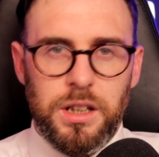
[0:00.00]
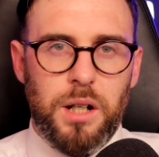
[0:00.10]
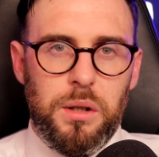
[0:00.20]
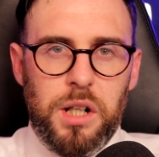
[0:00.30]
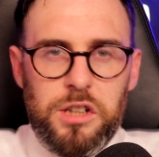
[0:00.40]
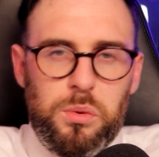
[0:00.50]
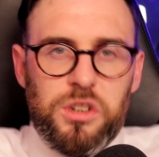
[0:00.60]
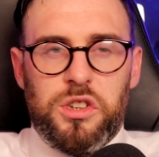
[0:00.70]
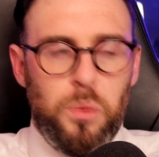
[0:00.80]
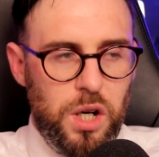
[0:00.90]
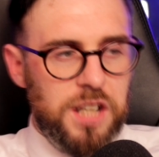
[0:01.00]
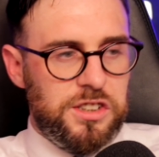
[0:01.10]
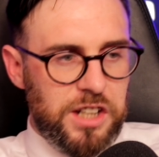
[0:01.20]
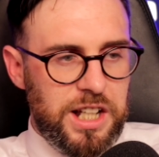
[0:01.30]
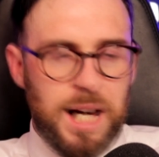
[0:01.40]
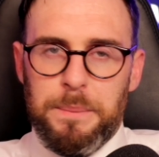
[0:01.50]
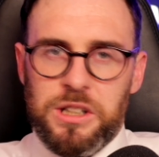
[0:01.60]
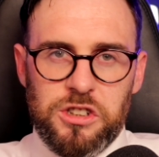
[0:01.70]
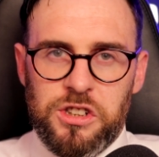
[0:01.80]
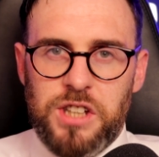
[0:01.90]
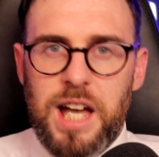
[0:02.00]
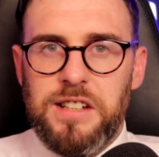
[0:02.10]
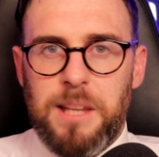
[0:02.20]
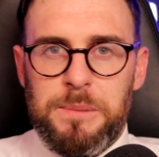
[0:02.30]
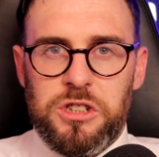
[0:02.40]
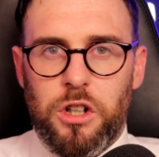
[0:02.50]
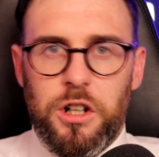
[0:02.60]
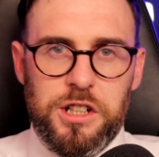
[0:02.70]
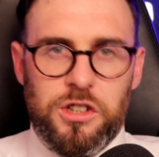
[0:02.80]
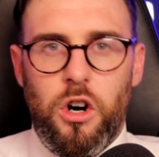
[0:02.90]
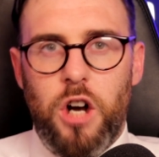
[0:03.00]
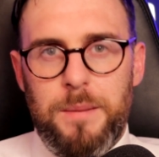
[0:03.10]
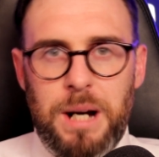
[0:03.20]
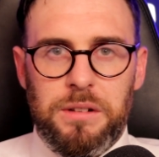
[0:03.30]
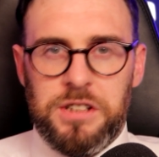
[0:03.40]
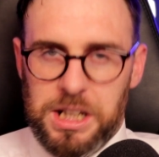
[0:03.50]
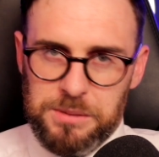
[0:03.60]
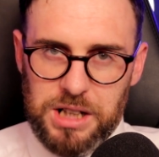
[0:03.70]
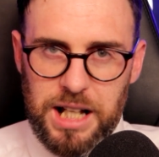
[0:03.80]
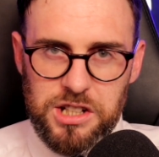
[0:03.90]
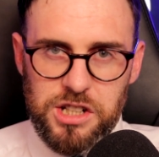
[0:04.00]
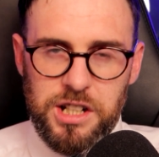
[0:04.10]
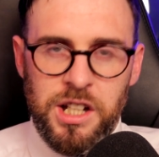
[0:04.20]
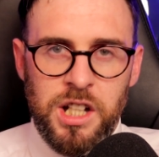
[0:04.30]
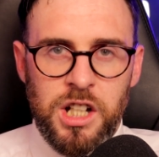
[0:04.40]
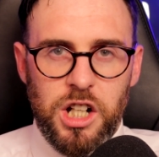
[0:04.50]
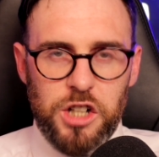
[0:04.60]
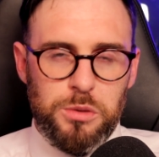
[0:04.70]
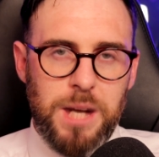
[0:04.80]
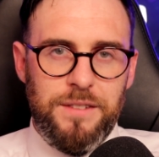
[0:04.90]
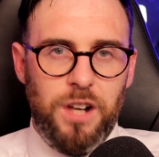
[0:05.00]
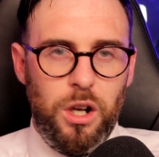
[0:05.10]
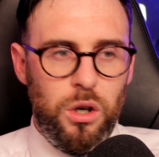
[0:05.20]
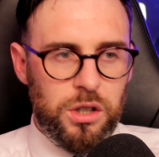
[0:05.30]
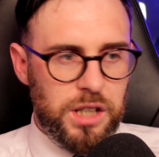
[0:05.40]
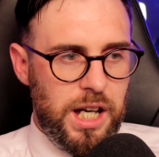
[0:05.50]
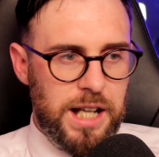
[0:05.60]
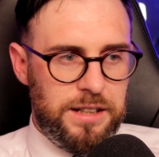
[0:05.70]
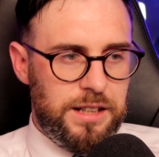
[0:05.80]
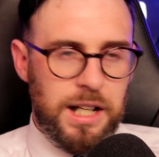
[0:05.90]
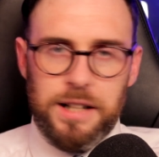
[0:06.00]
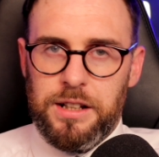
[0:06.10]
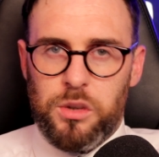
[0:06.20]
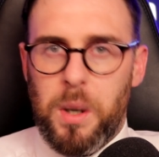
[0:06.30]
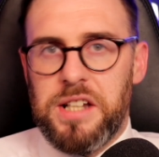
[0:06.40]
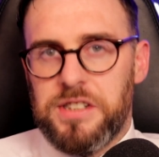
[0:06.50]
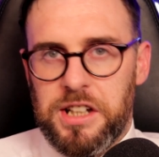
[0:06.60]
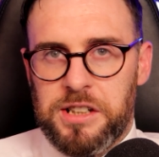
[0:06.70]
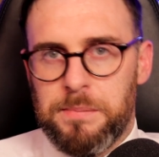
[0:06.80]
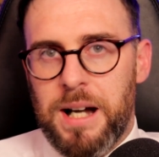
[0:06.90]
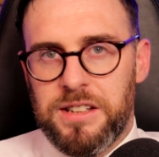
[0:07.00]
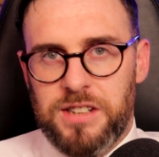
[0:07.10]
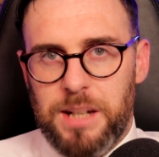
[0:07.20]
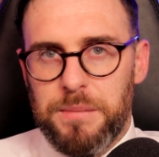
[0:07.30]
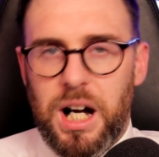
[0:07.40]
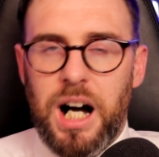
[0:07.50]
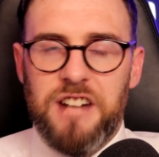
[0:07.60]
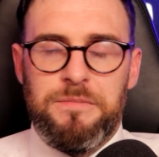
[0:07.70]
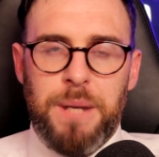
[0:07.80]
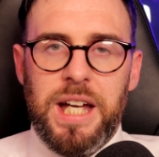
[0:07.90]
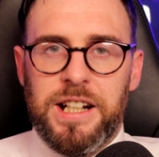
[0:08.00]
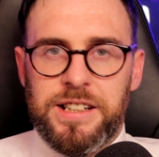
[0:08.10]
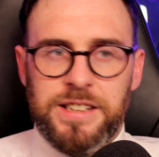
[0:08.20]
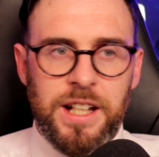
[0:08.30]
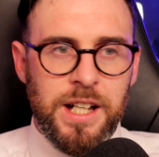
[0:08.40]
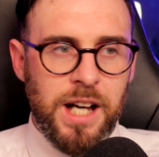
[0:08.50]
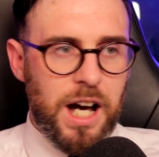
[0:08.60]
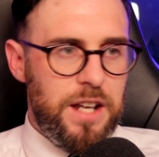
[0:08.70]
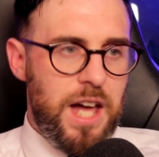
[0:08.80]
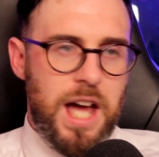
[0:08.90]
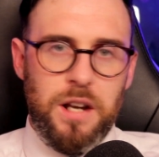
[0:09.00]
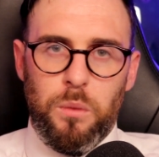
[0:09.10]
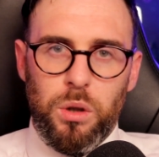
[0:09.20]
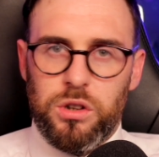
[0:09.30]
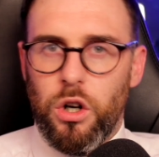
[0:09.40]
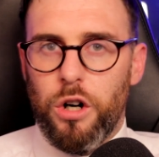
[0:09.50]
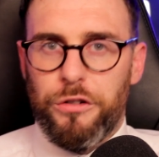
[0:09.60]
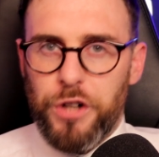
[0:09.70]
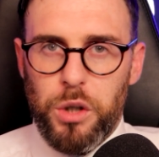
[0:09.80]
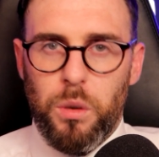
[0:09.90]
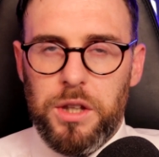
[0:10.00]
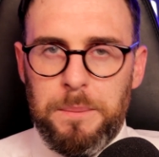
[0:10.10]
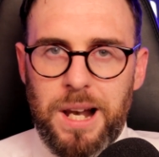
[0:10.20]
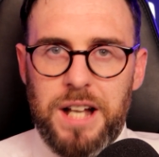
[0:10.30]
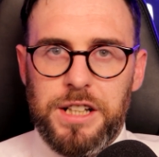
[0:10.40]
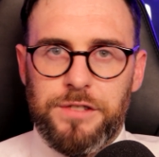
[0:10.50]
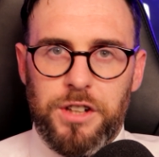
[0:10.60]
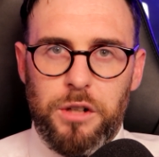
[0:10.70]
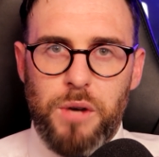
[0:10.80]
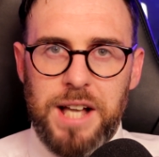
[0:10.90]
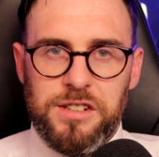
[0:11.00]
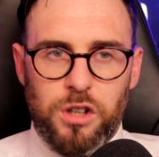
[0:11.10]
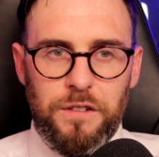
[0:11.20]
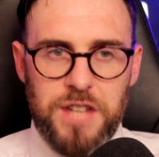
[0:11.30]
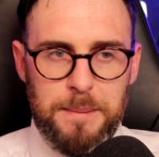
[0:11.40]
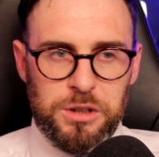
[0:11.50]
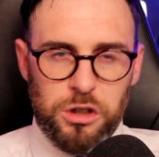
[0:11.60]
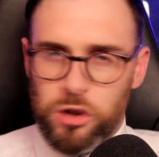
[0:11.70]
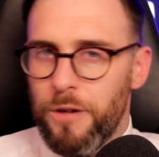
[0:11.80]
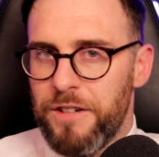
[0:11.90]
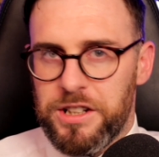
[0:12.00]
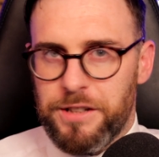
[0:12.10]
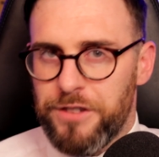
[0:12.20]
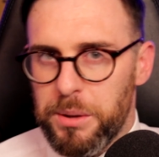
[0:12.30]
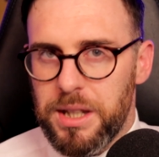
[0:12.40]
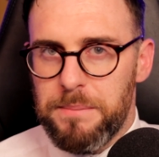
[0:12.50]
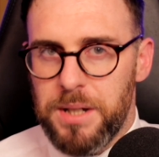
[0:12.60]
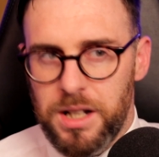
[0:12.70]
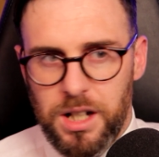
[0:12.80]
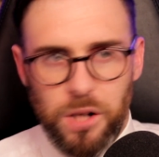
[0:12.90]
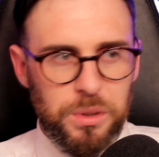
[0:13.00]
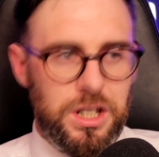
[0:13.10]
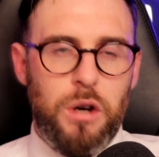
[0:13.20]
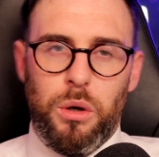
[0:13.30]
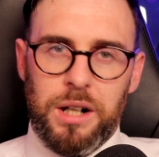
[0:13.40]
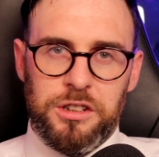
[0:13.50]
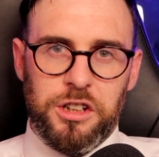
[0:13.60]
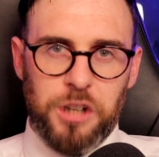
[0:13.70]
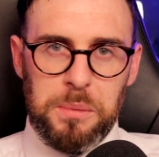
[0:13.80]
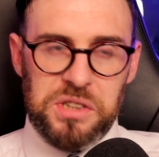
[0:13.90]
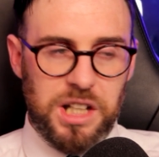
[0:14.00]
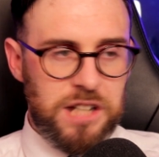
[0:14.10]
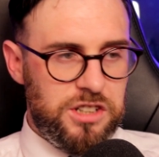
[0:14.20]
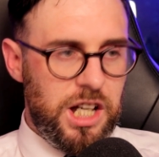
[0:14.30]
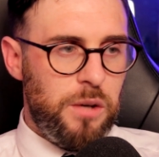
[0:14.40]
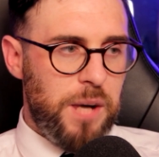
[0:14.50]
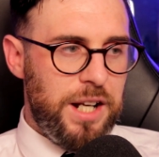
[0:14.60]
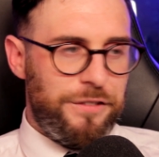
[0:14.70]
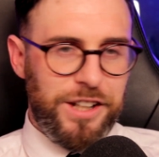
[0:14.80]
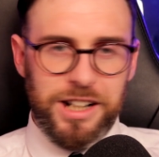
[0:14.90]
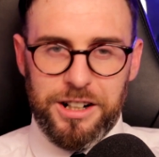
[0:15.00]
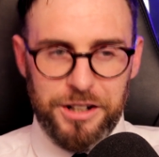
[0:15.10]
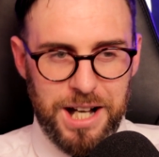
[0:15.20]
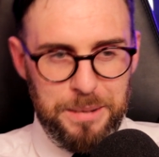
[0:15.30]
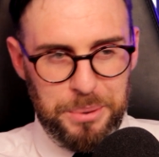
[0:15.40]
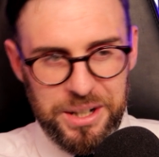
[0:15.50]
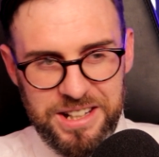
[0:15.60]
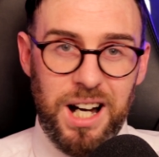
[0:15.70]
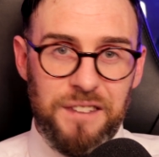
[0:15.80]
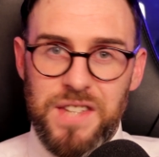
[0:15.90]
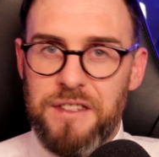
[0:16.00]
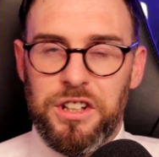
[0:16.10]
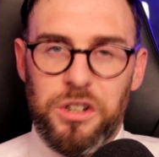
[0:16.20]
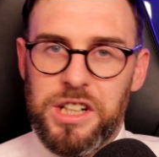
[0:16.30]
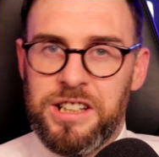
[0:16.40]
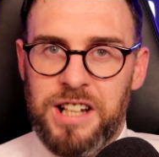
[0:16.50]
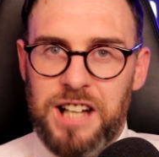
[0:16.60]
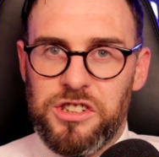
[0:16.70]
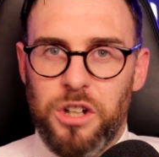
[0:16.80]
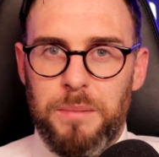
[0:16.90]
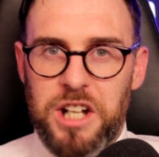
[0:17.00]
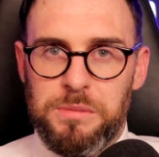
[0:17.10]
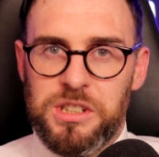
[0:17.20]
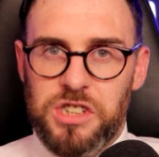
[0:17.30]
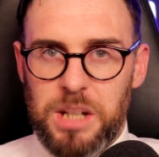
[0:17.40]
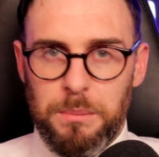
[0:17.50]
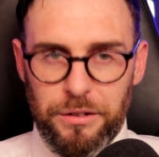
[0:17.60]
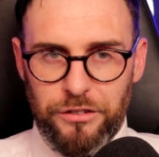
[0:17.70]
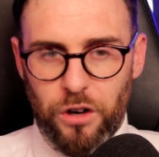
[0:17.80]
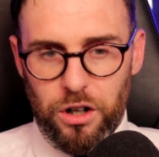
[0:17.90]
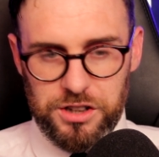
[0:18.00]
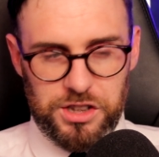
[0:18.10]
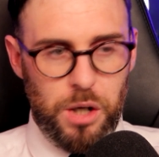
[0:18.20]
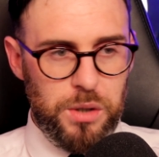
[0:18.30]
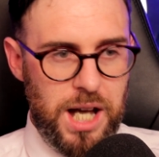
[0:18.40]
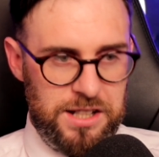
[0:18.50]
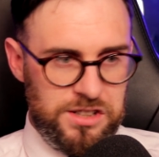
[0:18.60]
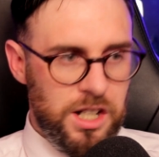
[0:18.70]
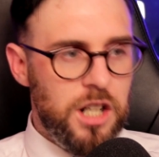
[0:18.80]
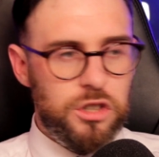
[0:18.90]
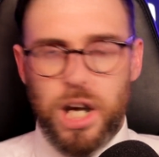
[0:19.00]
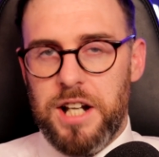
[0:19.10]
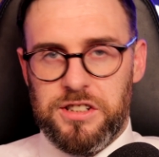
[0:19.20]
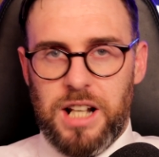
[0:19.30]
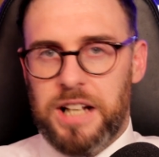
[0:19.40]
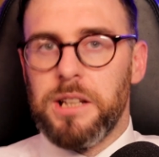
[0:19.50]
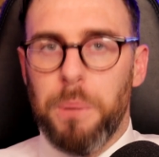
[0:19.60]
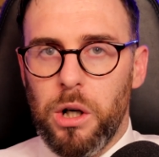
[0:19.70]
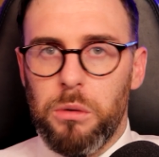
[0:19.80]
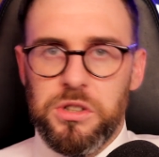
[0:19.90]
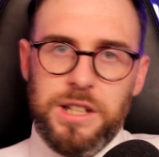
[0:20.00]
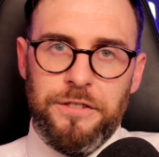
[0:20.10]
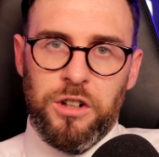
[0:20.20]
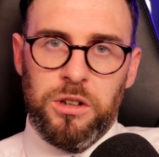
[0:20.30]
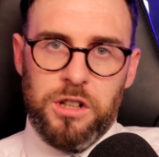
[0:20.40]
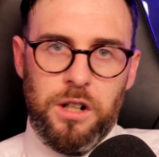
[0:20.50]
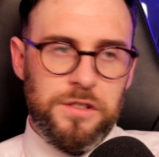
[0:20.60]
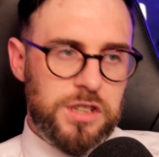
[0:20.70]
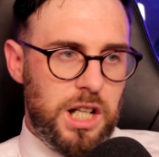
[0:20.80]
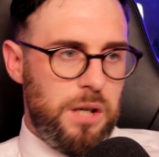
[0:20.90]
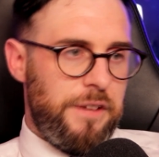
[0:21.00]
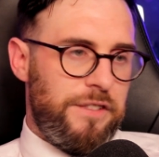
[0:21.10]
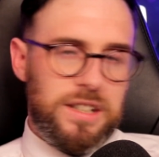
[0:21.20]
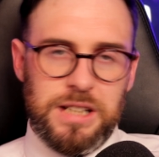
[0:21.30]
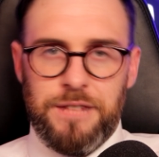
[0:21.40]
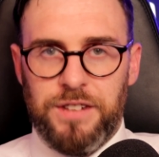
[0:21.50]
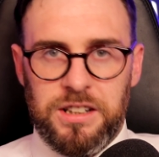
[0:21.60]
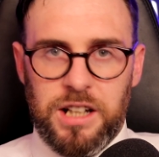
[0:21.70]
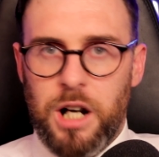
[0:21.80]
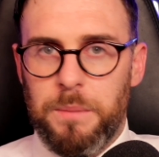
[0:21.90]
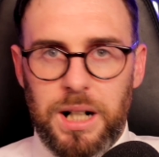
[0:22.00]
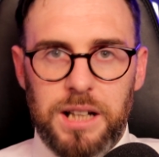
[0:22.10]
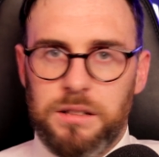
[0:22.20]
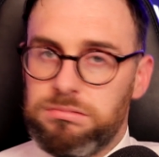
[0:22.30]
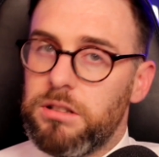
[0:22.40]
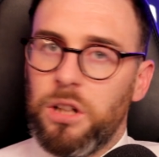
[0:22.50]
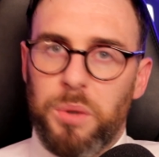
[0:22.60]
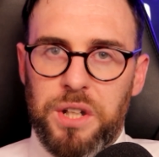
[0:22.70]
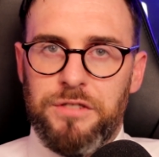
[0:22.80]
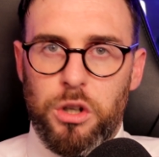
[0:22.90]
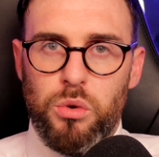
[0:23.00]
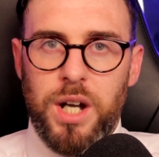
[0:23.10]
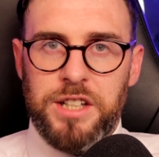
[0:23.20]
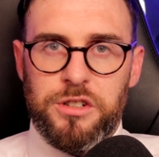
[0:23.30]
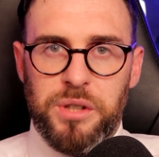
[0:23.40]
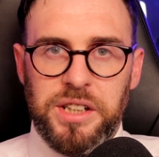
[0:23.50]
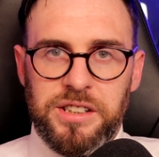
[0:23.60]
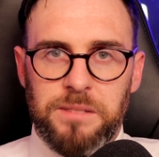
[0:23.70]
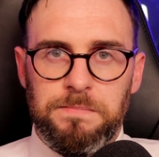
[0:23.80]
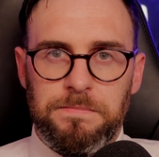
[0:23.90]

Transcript: You know, as what's the worst that can happen. So today's episode is all about the team selection as we have a look at the 26-man team that I've picked. And then we'll talk through what the plan is for the rest of the episodes. Hopefully there's a few of them. We don't go out to the group stage, you know, anything that could happen. I've never done the international management scene before. So yes, trying to select the pool was difficult enough. So if that's anything to go by, you've got to put in for a right treat.